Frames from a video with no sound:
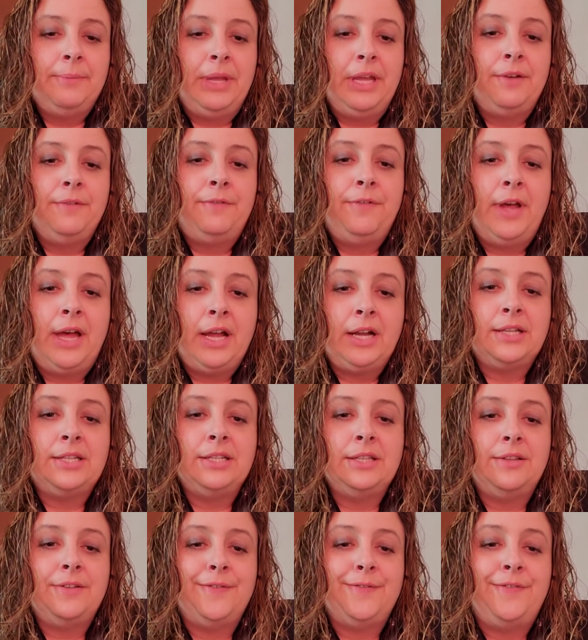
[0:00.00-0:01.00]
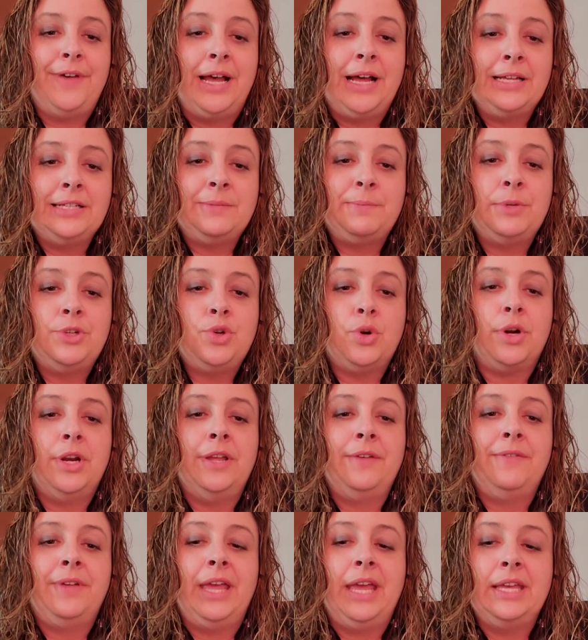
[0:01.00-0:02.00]
In fact, the vast
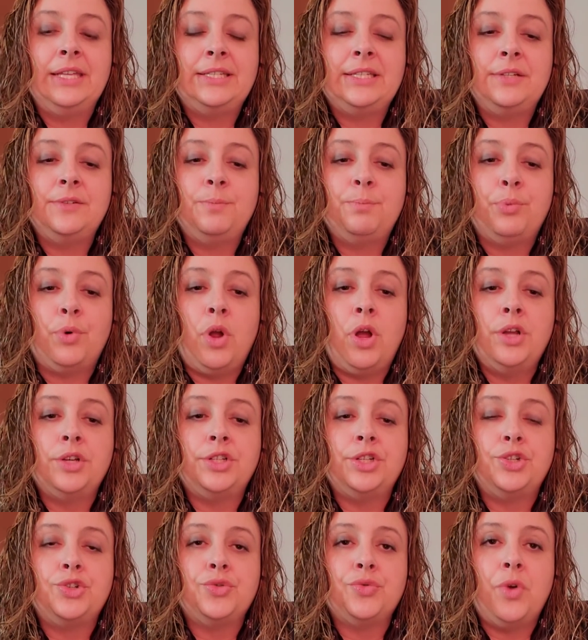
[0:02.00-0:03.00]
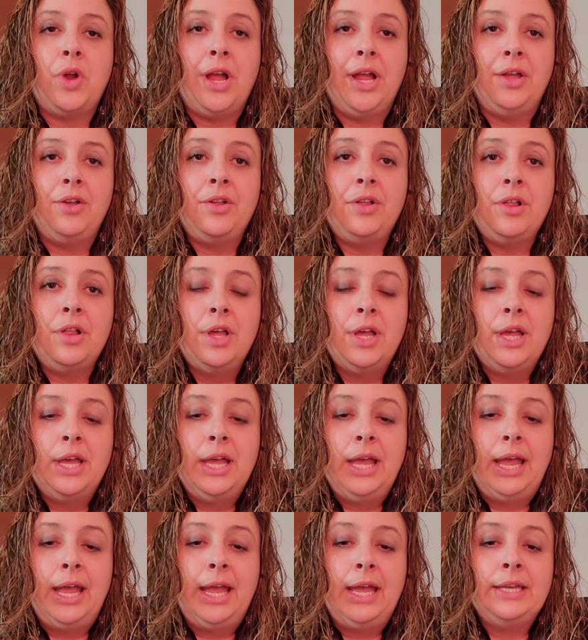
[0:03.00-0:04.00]
majority of cases brought to trial
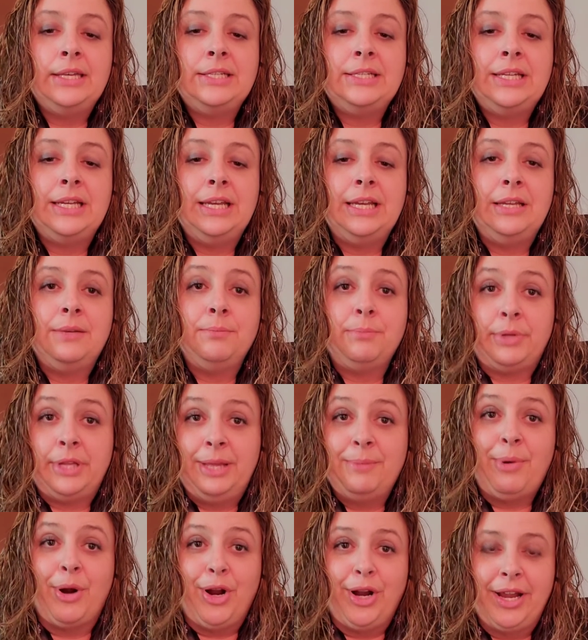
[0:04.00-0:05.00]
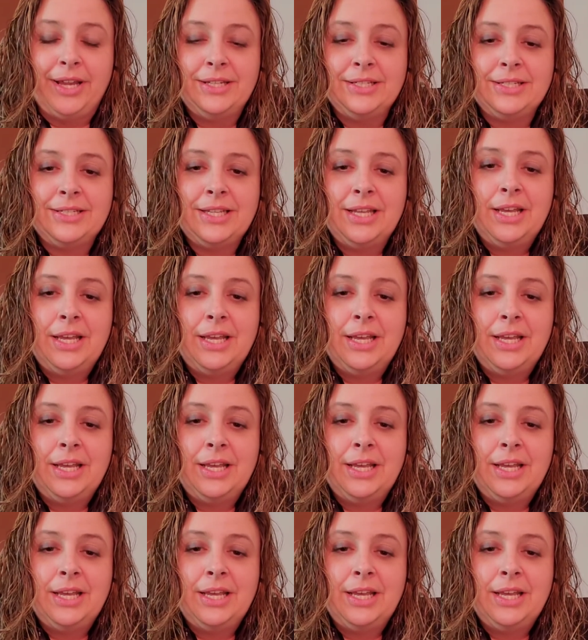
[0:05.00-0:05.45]
end in plea bargains.